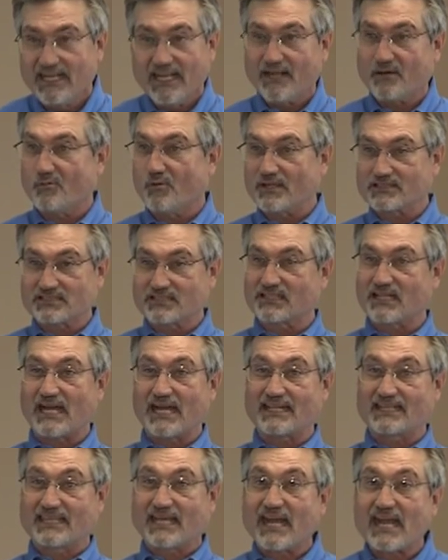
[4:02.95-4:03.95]
It wasn't
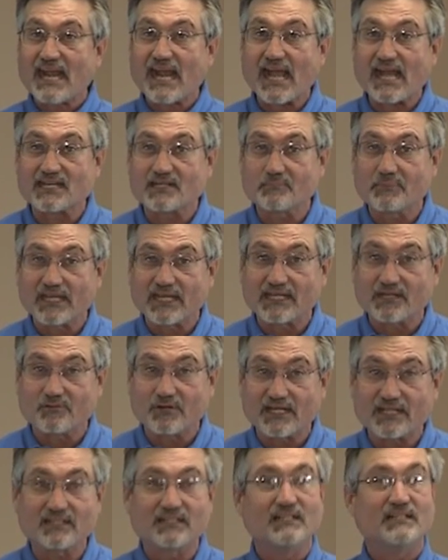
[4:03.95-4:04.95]
like they had to be
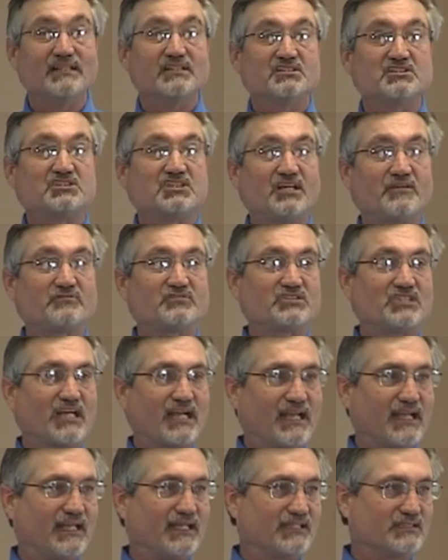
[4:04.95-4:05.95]
anywhere. Shift
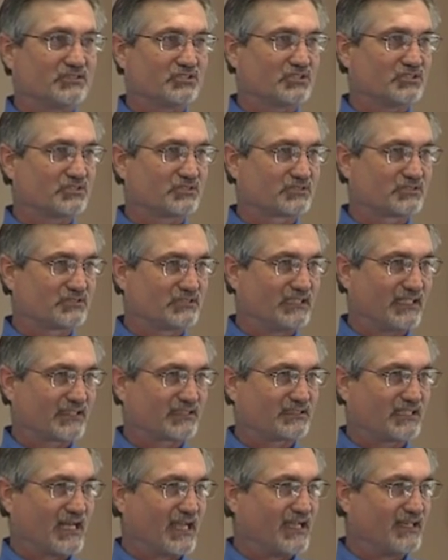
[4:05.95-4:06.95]
changes
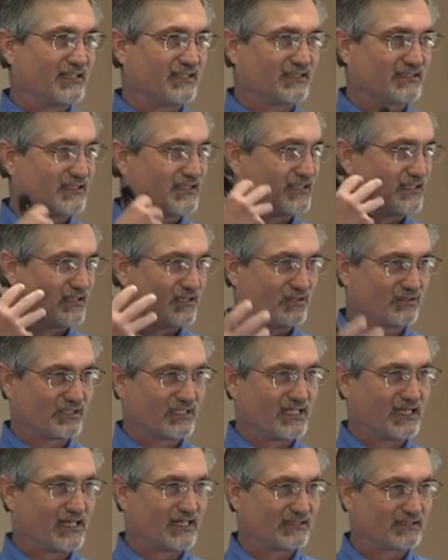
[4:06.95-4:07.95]
dictated, you know.
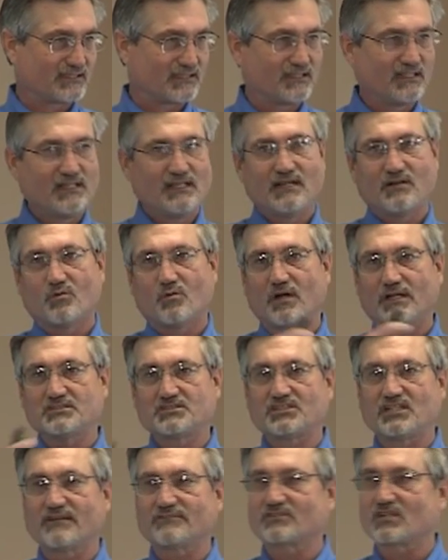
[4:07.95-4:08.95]
You had the one
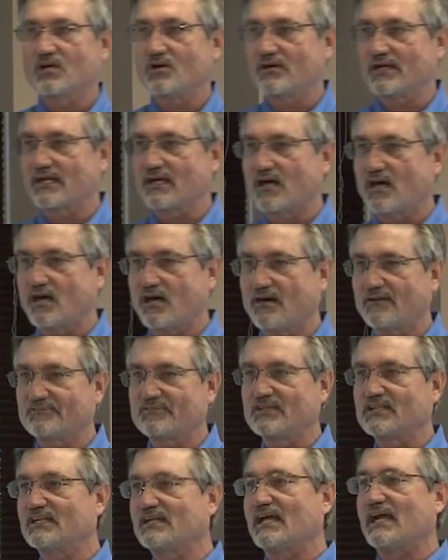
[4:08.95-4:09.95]
shift going
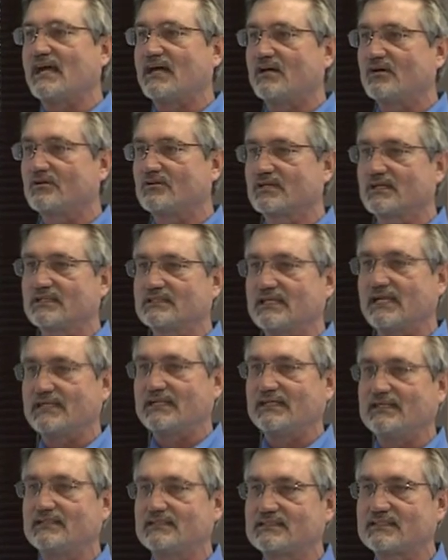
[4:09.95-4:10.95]
off in an hour, and they
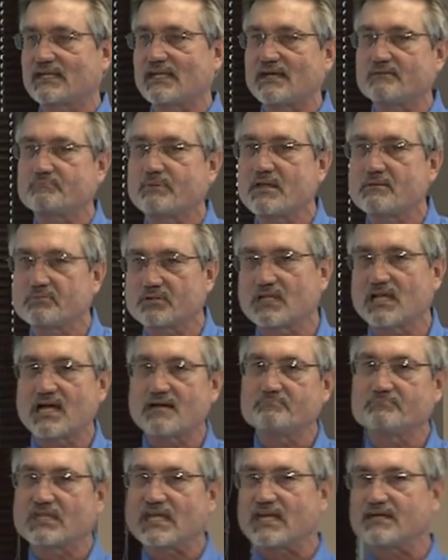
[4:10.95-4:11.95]
needed to get people
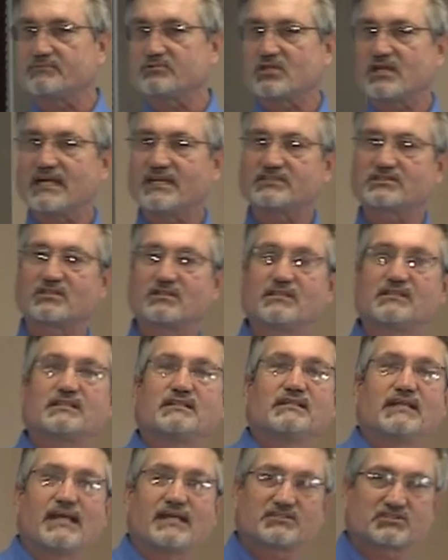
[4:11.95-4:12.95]
up and get them dressed so that
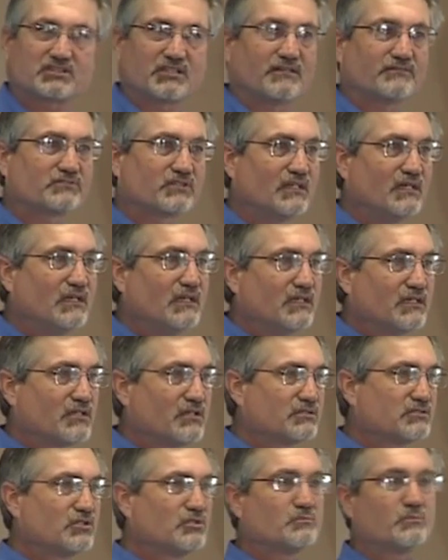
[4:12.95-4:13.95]
the next shift
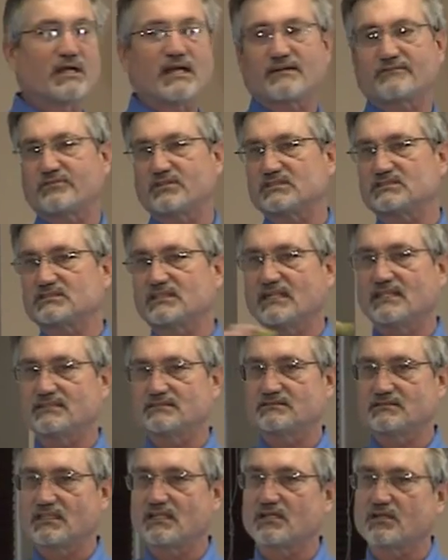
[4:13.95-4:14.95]
could do breakfast.
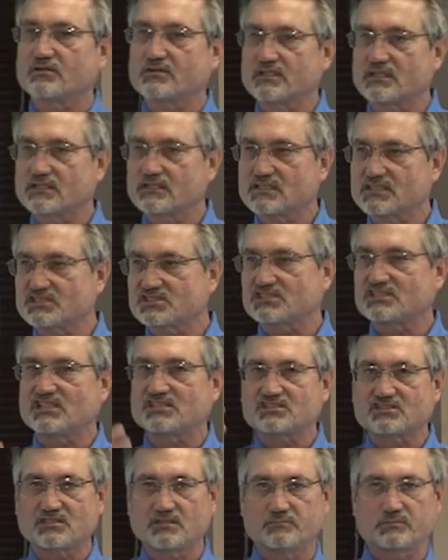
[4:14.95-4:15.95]
And, you know, the, the
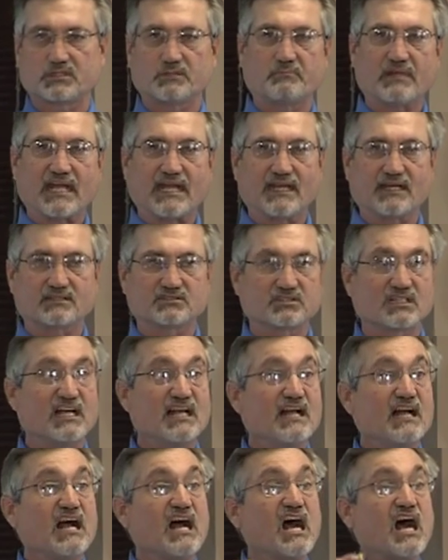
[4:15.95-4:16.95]
system demands
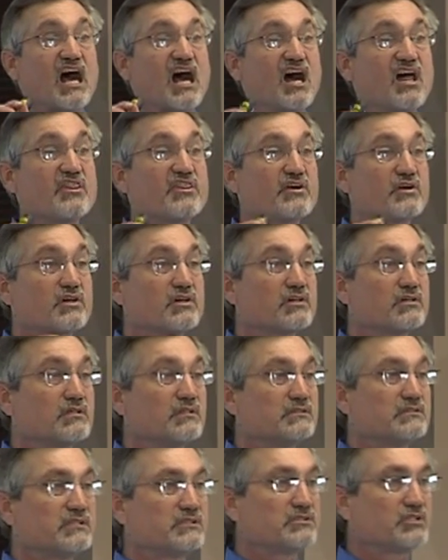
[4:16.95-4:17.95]
other
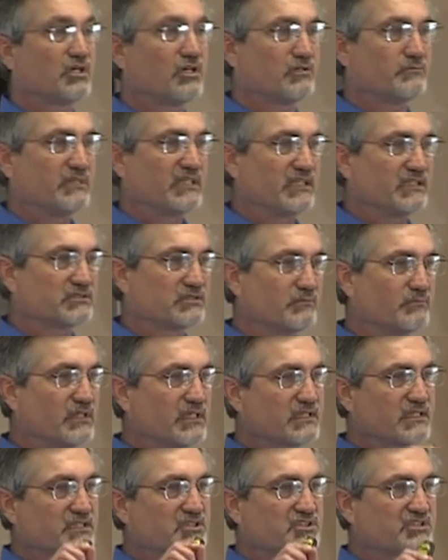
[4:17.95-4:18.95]
determinism.
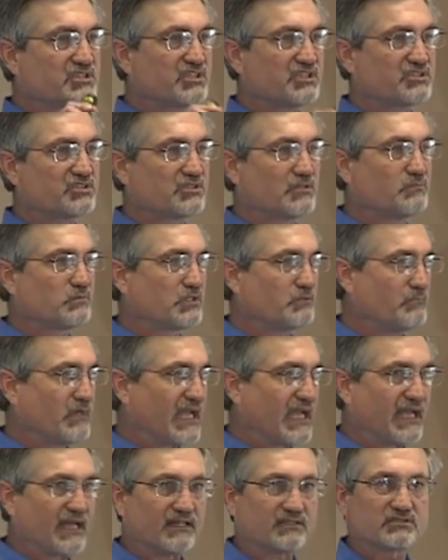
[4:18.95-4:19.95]
The system
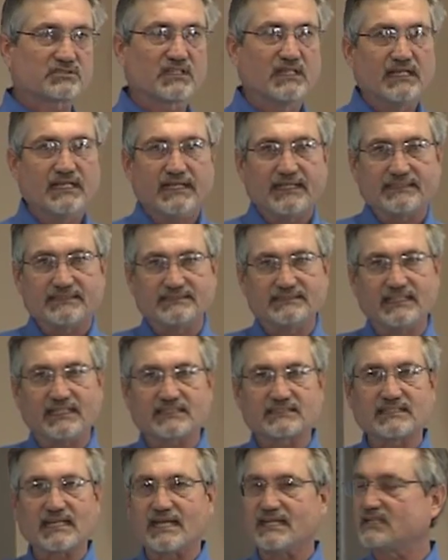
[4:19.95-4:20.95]
demands
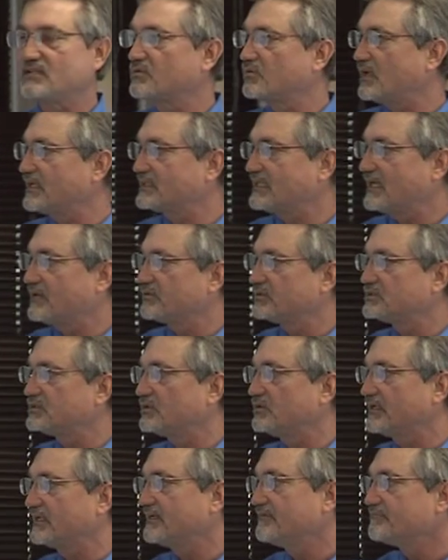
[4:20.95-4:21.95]
dictated what they were
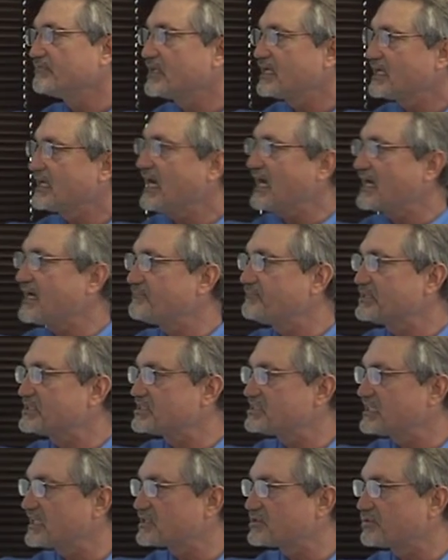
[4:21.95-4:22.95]
doing. Got up at
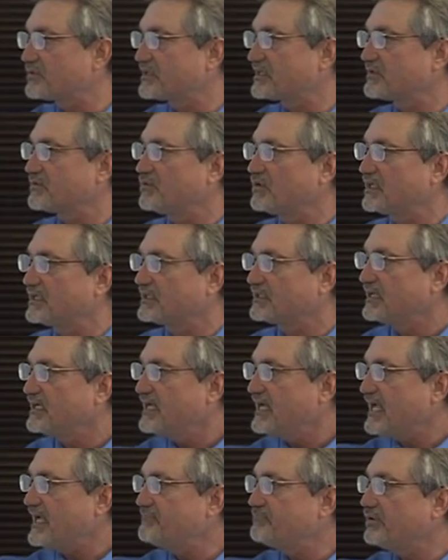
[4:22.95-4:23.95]
six where they wanted.
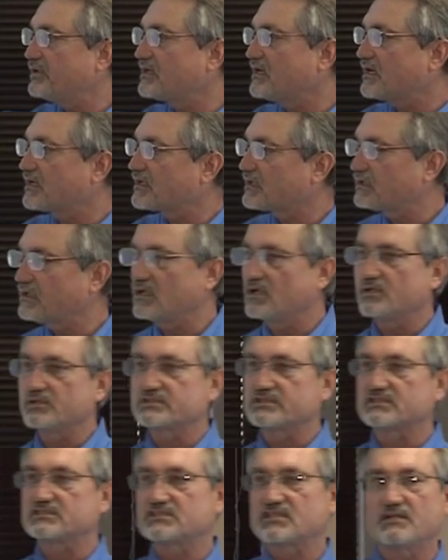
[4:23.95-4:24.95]
He put on
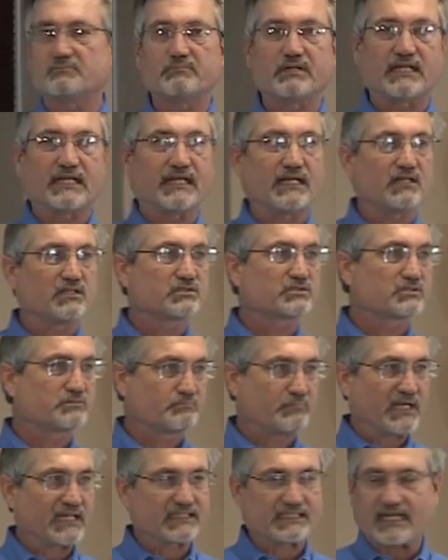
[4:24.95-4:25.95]
clothes that somebody else
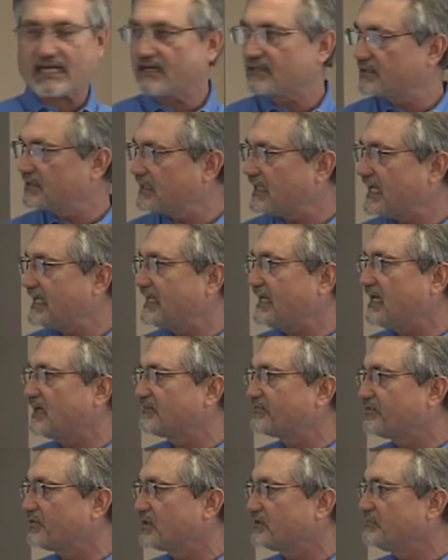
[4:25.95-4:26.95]
picked out and laid
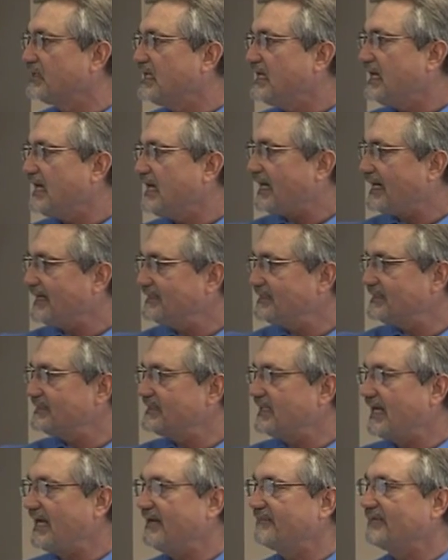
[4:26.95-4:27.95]
out for him. I
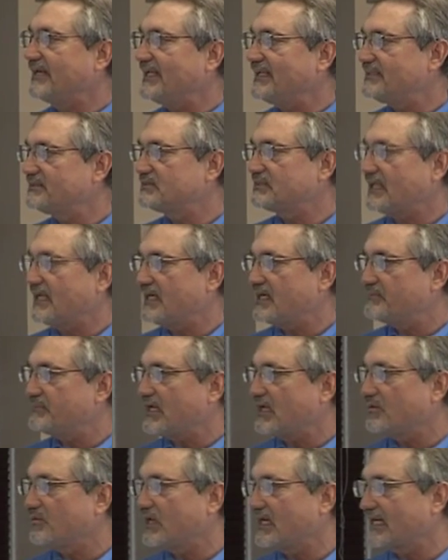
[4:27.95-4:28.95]
didn't have any say
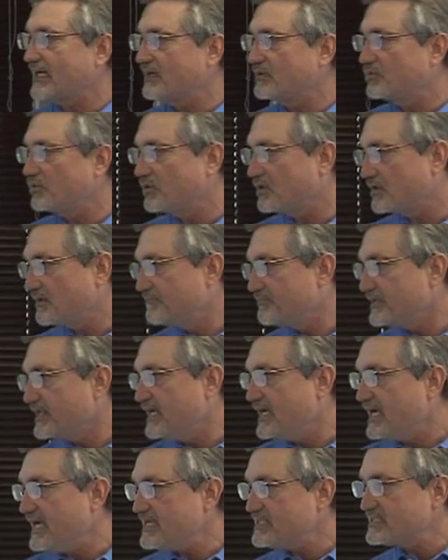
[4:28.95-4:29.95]
about what I wore."
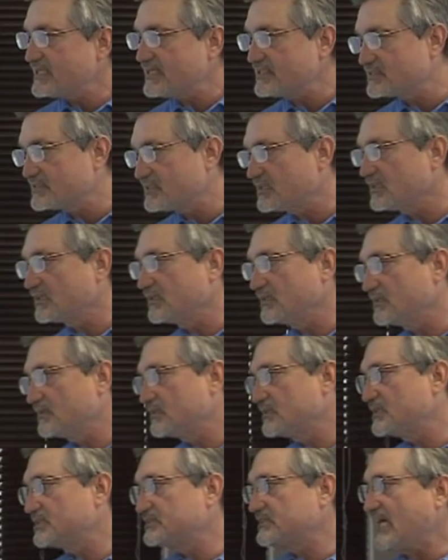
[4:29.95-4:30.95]
He says,
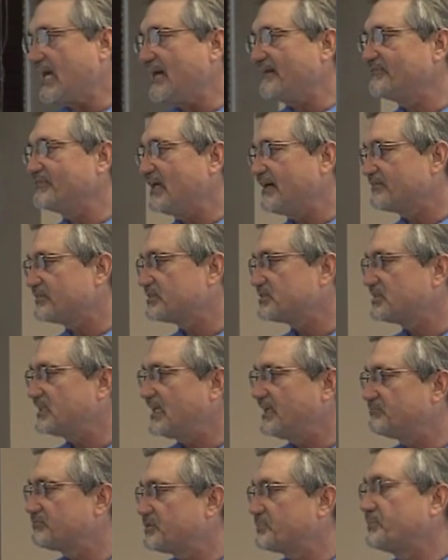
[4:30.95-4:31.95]
"The staff never
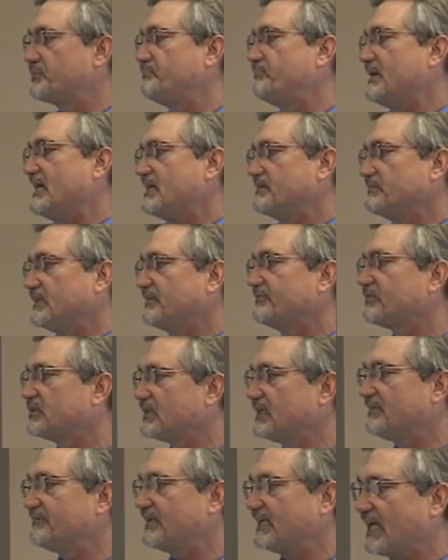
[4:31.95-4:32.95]
seemed to prepare me for
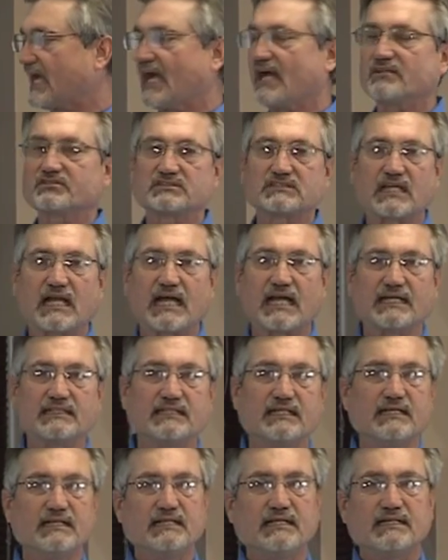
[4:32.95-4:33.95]
living outside
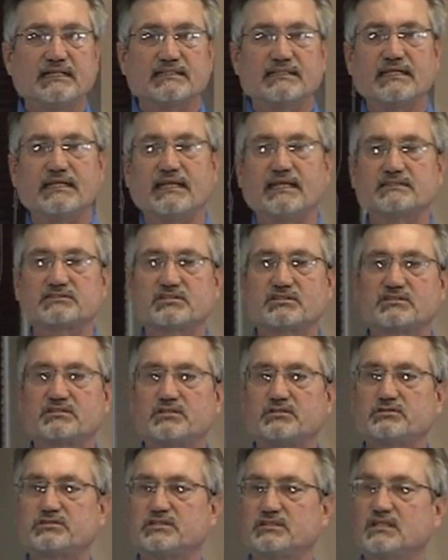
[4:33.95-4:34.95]
the
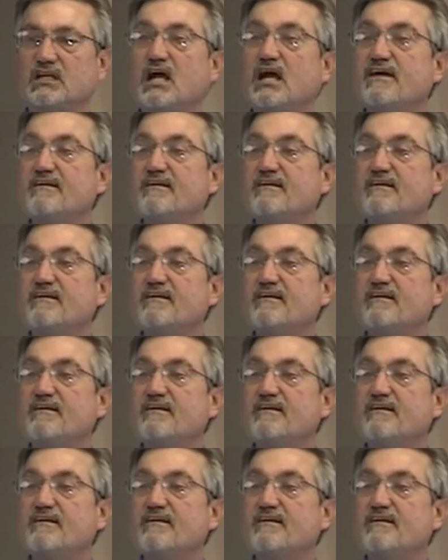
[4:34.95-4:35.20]
institution.